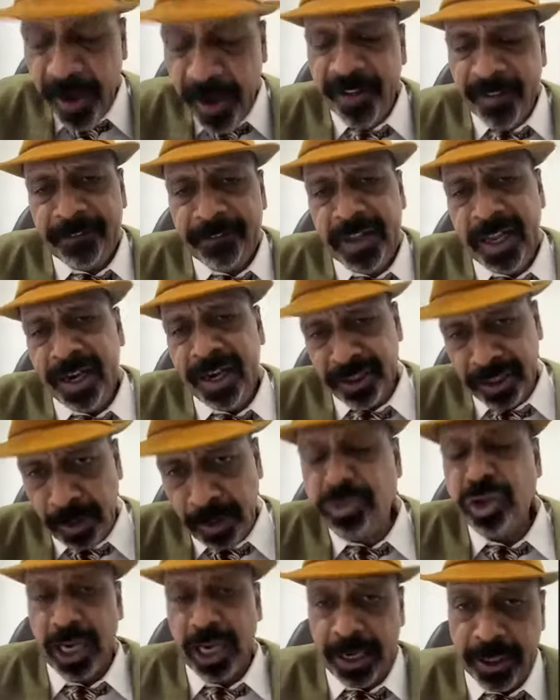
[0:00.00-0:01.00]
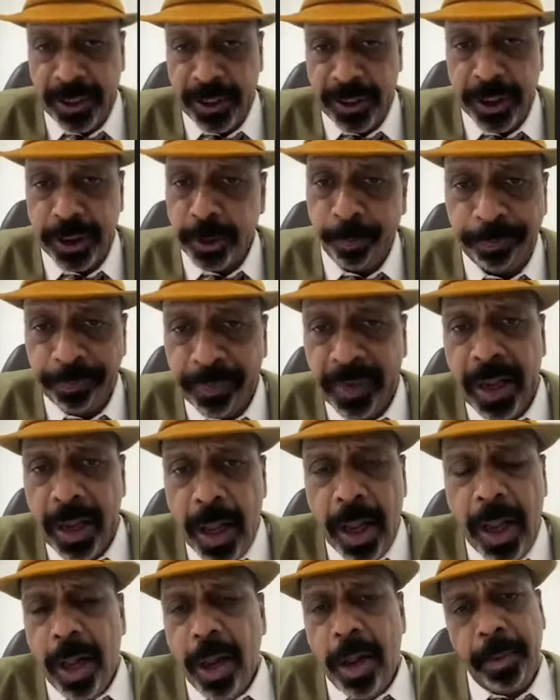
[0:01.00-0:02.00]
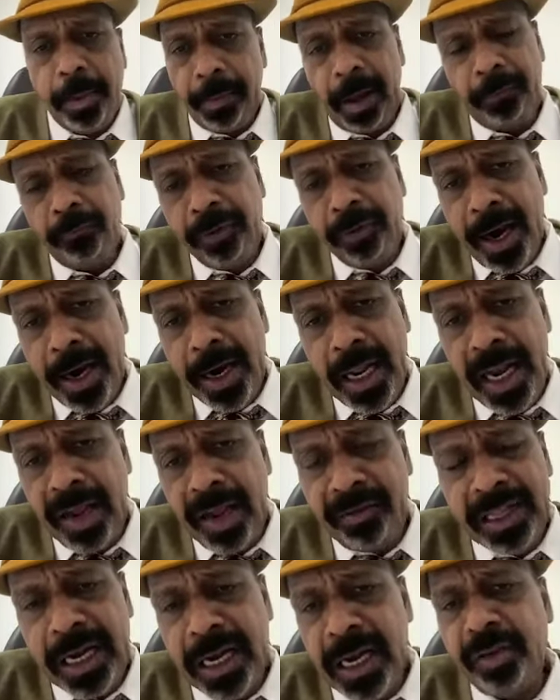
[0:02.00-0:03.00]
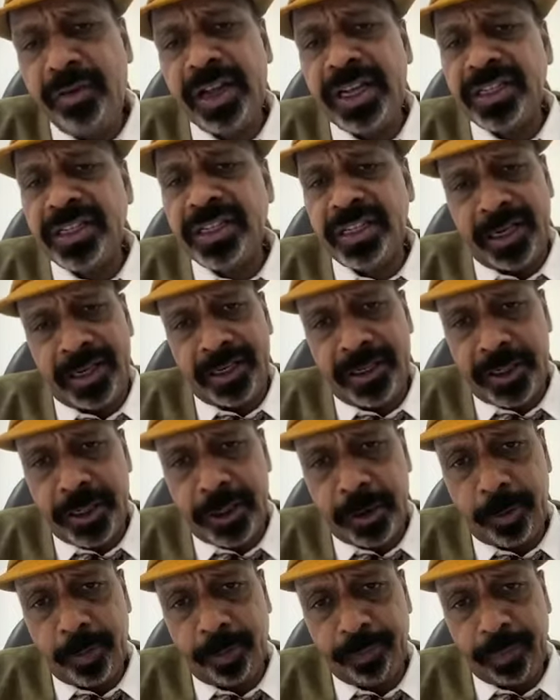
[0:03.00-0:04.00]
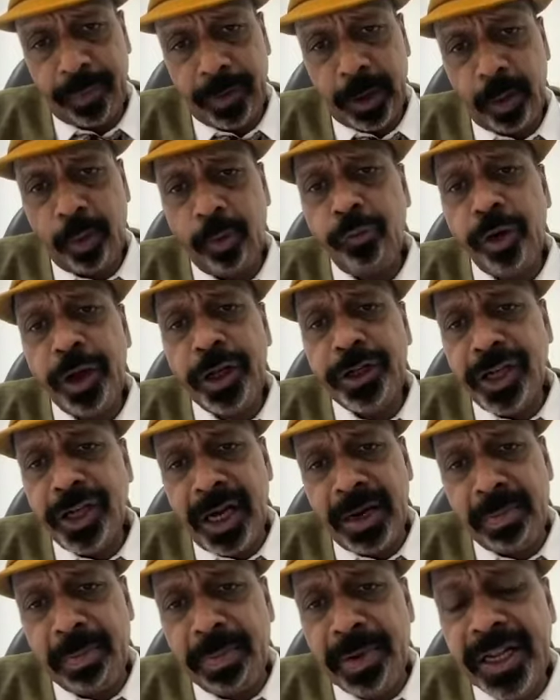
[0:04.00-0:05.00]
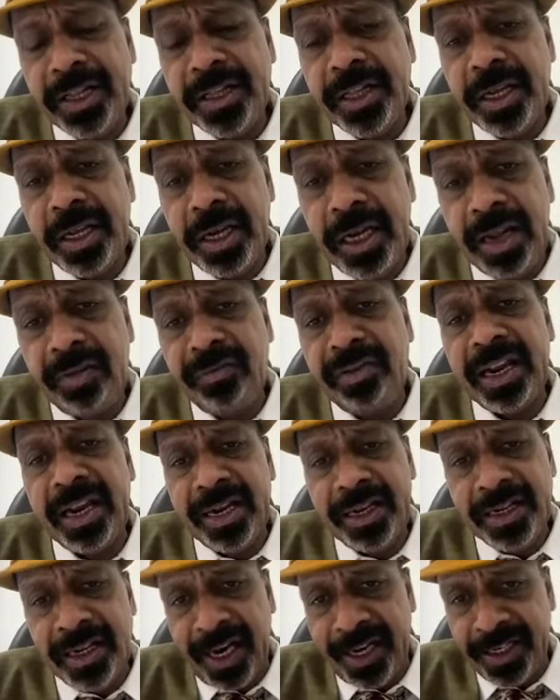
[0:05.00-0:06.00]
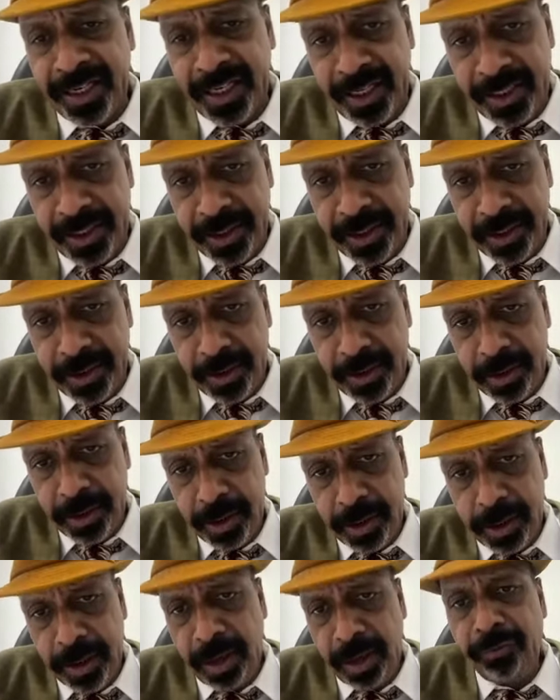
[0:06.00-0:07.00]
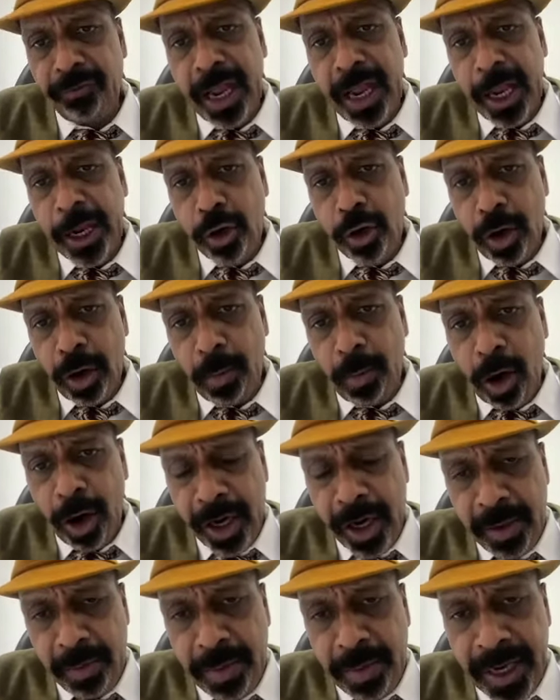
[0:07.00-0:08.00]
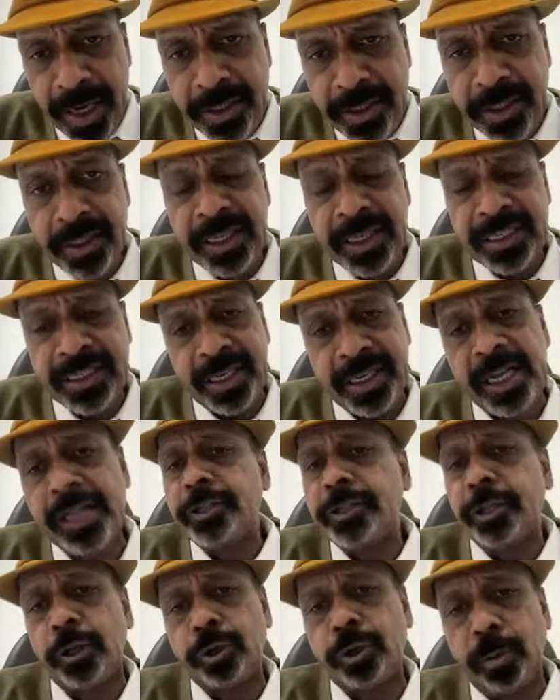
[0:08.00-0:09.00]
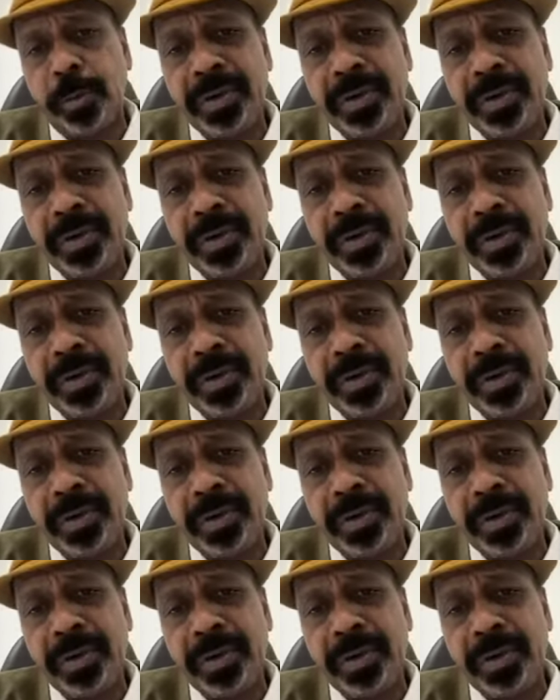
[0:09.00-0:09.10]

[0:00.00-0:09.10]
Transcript: there are some challenges. We are dealing with the living cells, which are breathing living entities. The way your body breathes, the cells also